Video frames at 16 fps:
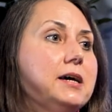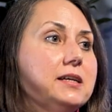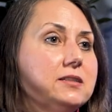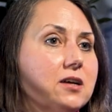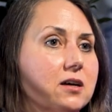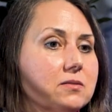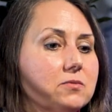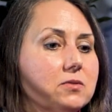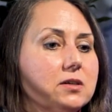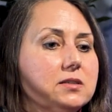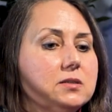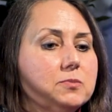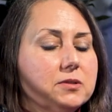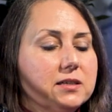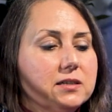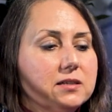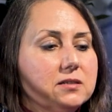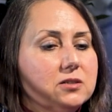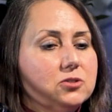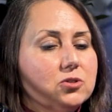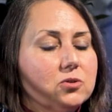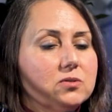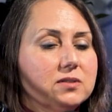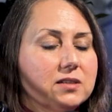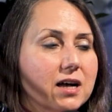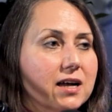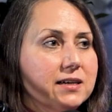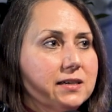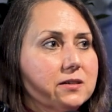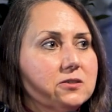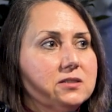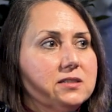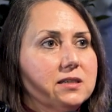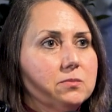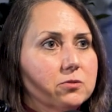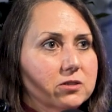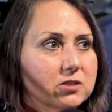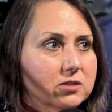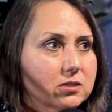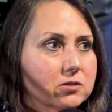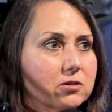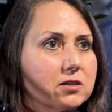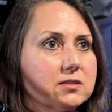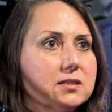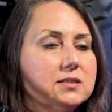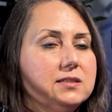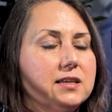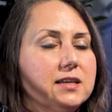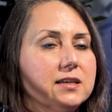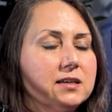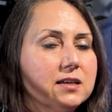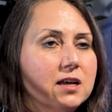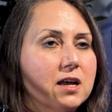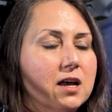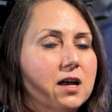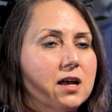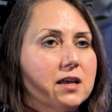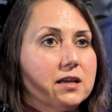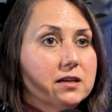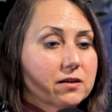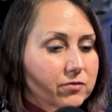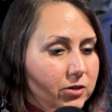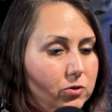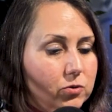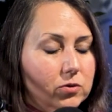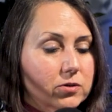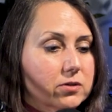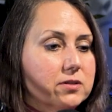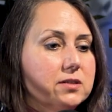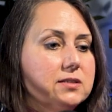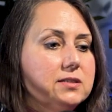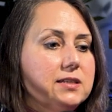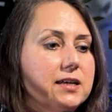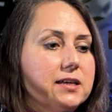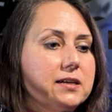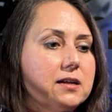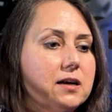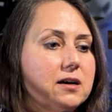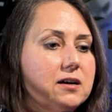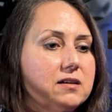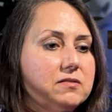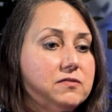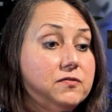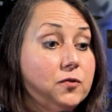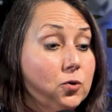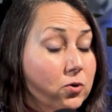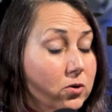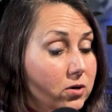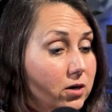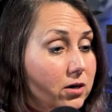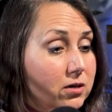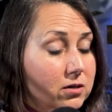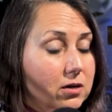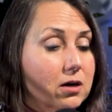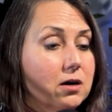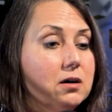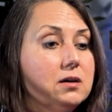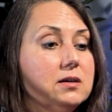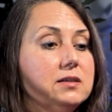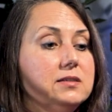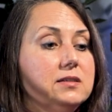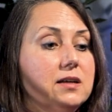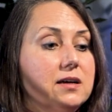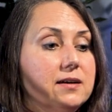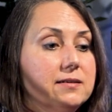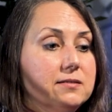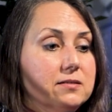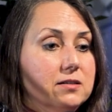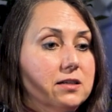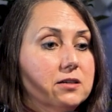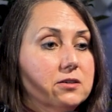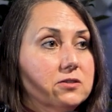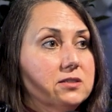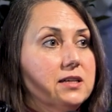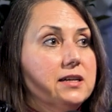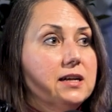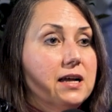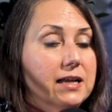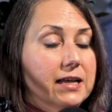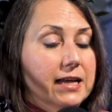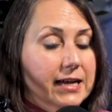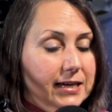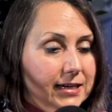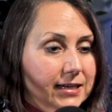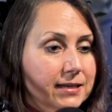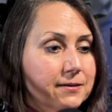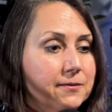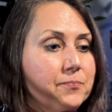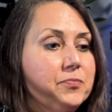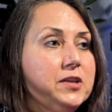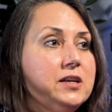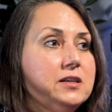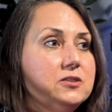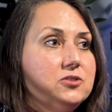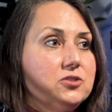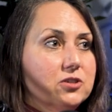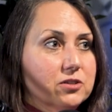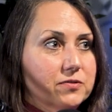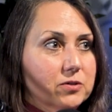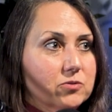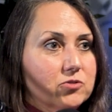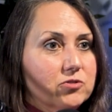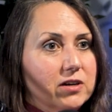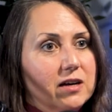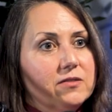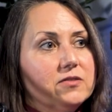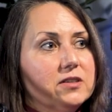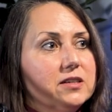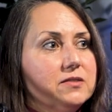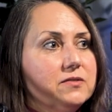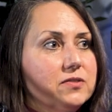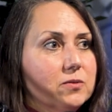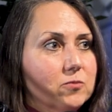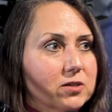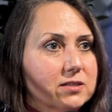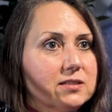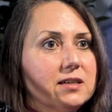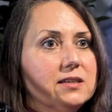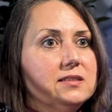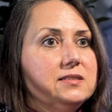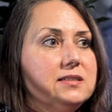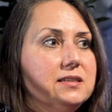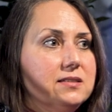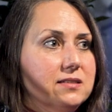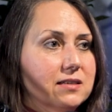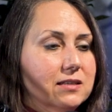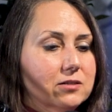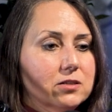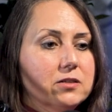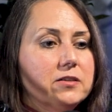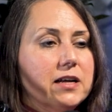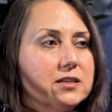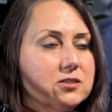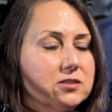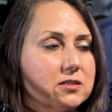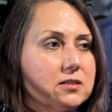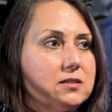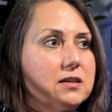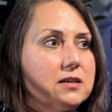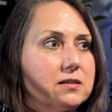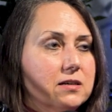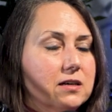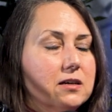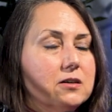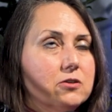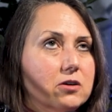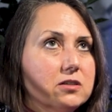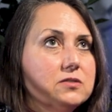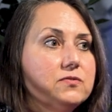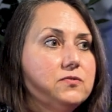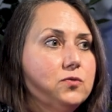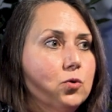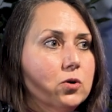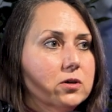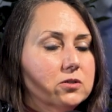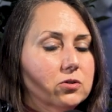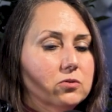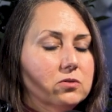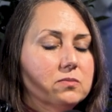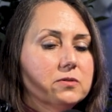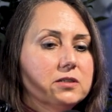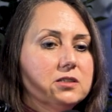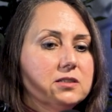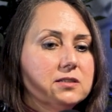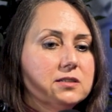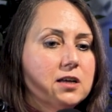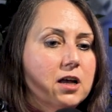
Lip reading: PennDOT was planning to toll 9 interstate bridges across the state, in every corner of the state, 4 on Interstate 80. So if you were traveling from one side of the state to the other, you'd actually across 4 tolled bridges.